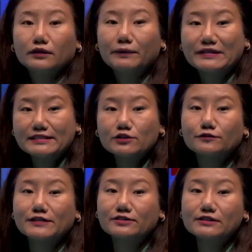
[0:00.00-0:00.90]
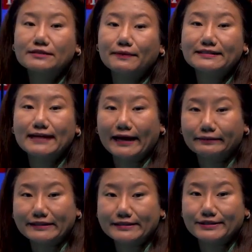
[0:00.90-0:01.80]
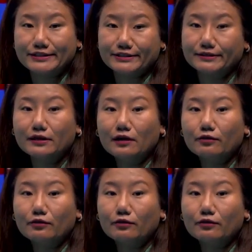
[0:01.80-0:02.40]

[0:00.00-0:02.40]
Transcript: president of Central Tibetan Administration